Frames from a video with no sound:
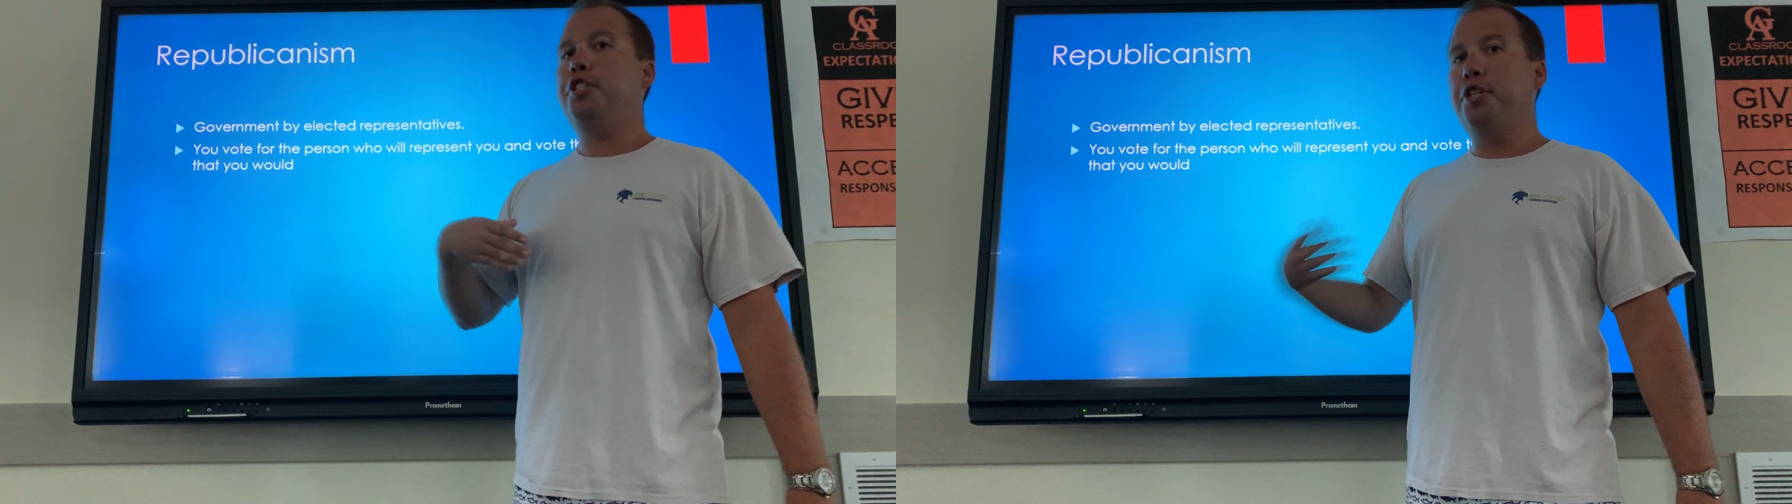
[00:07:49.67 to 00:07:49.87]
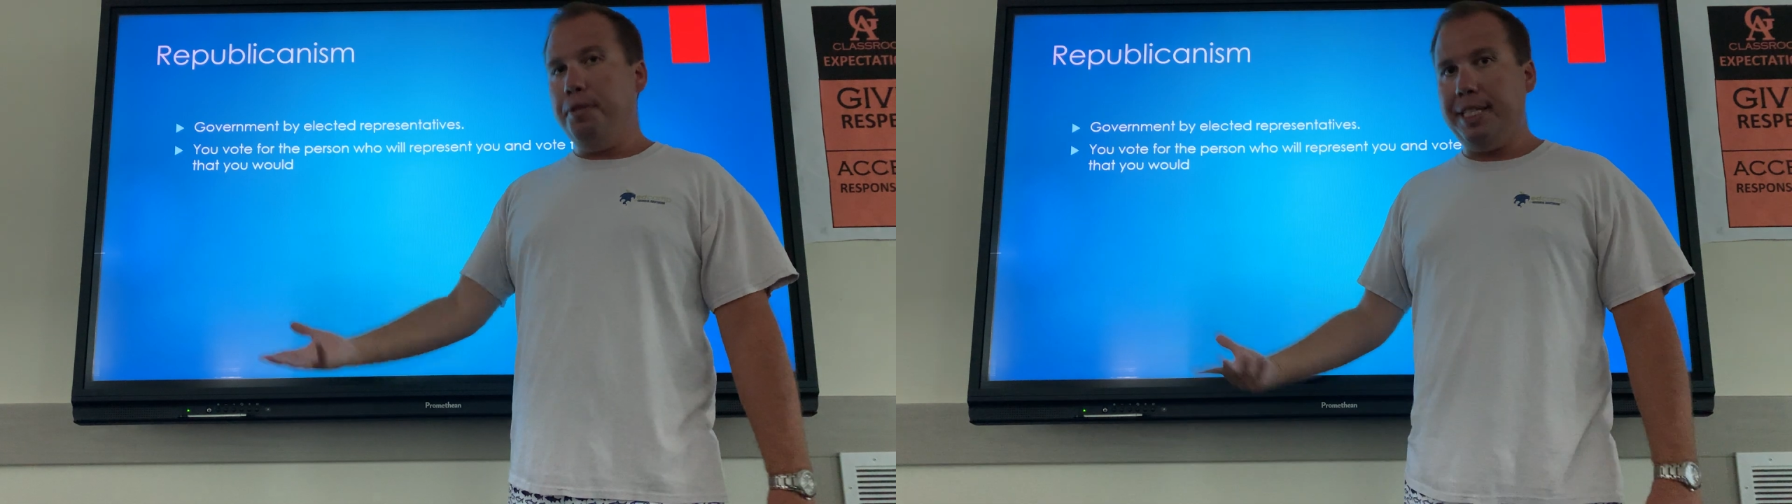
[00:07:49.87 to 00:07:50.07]

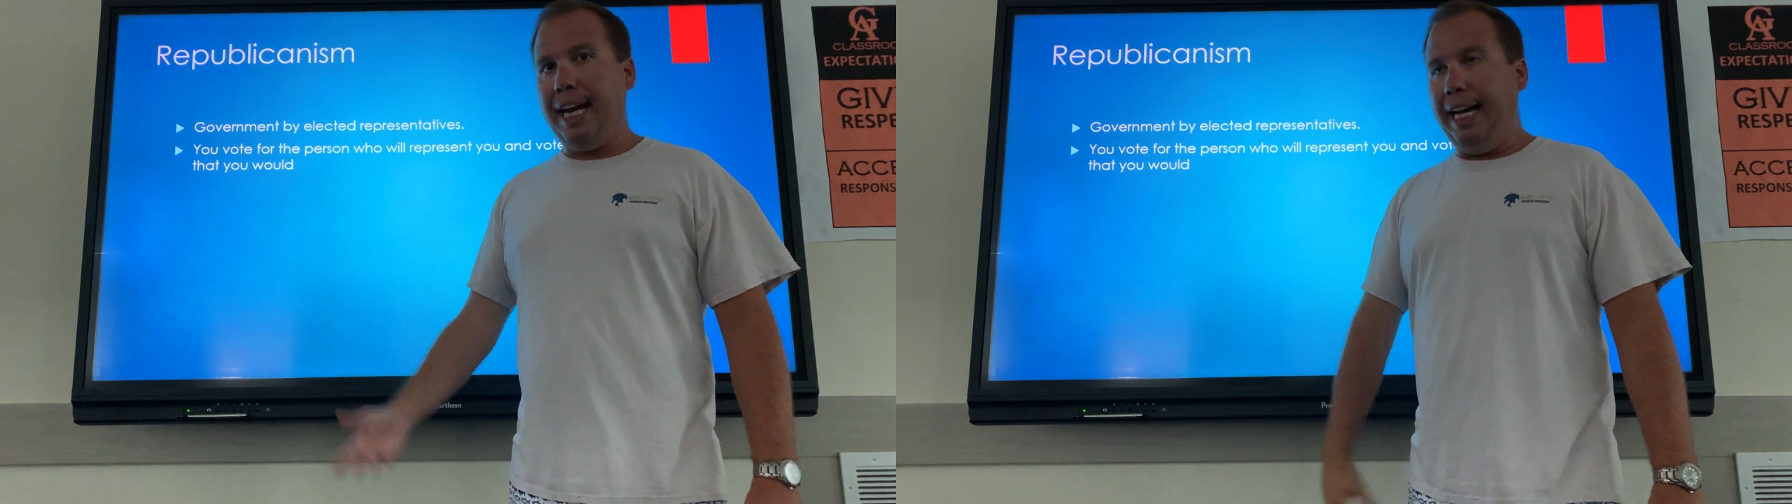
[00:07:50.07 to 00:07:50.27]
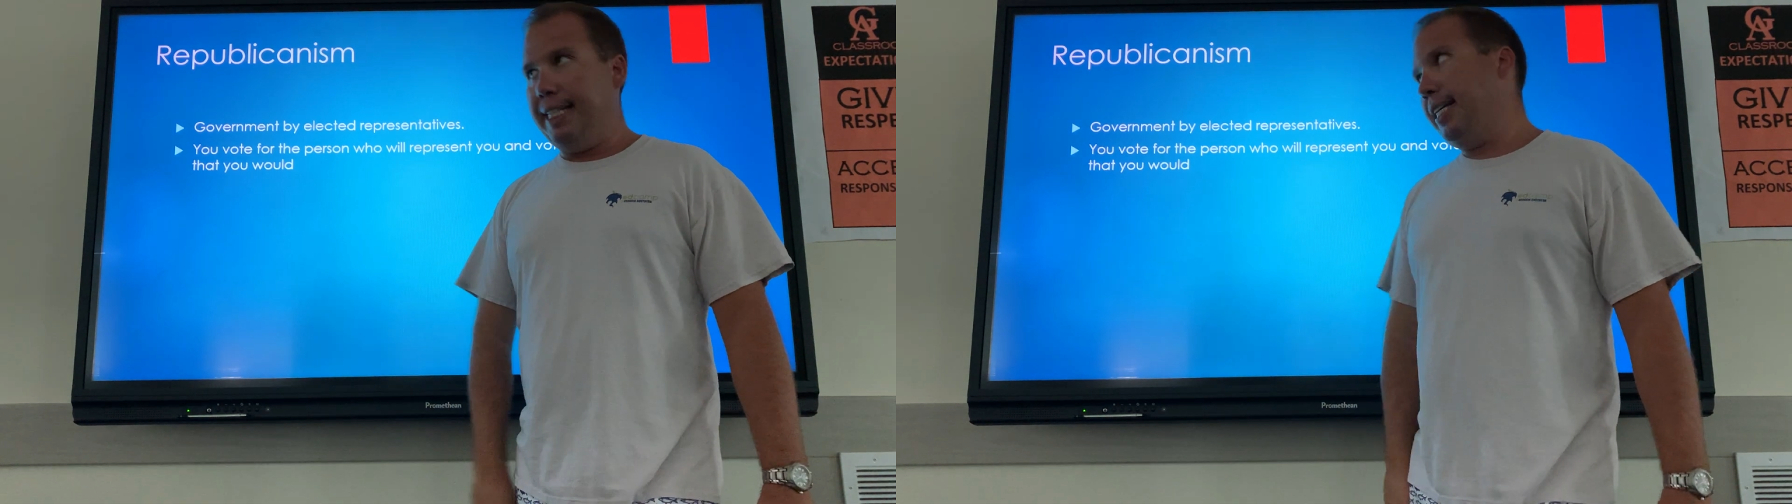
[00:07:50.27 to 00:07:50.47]
to
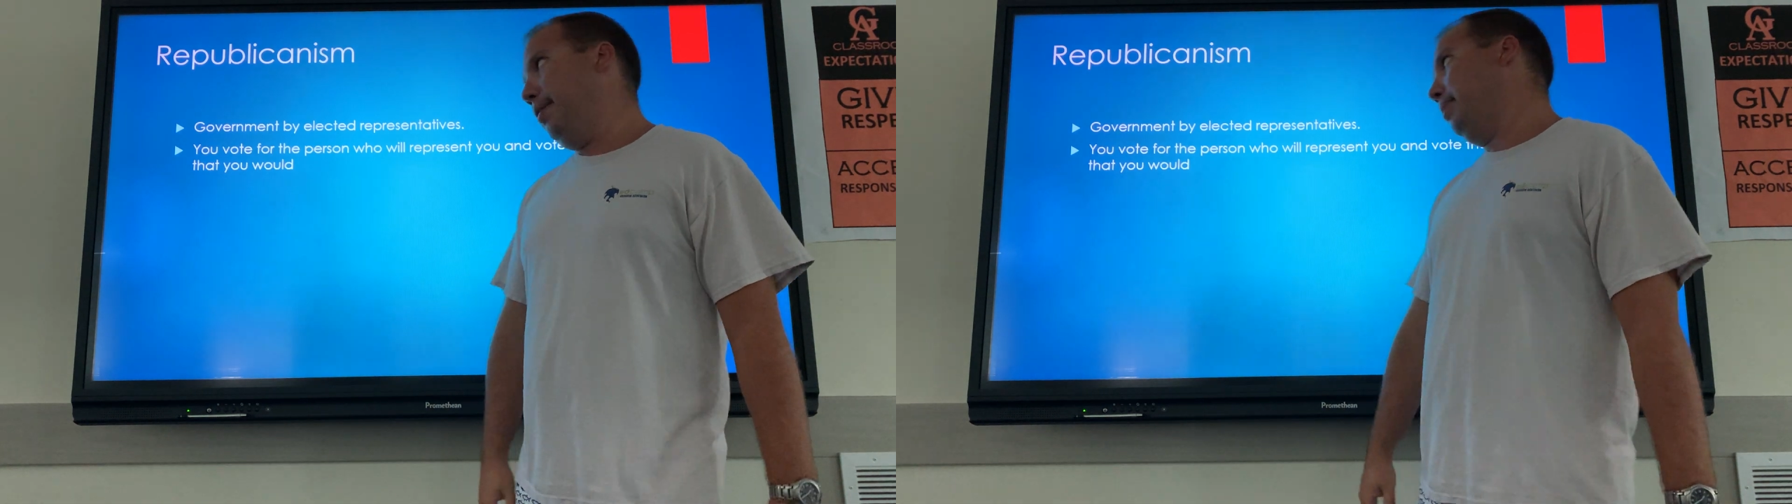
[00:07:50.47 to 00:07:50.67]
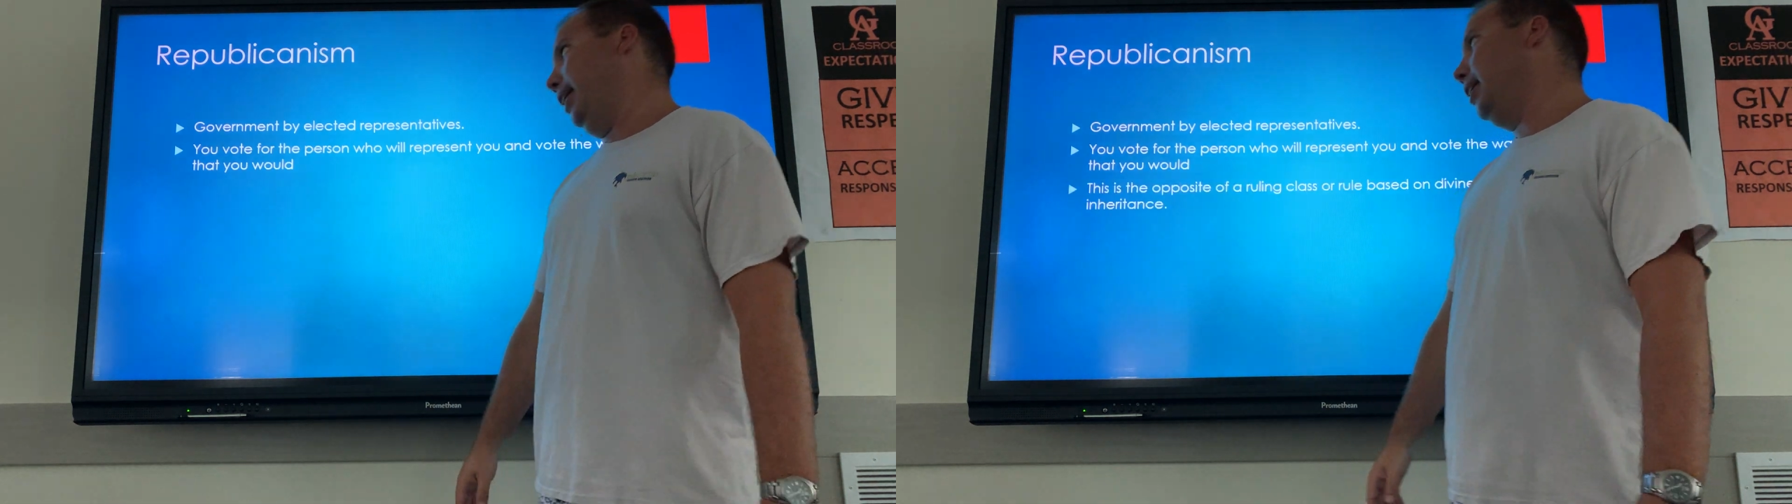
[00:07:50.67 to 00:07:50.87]
decide
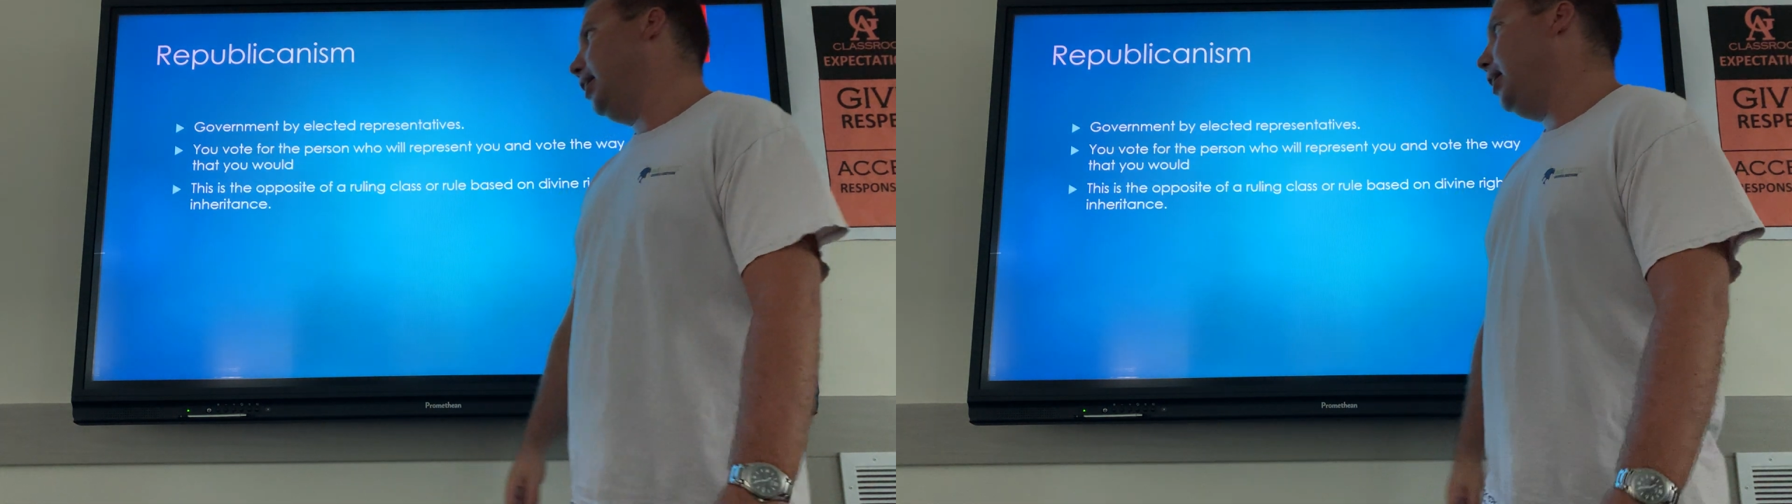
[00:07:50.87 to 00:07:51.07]
something.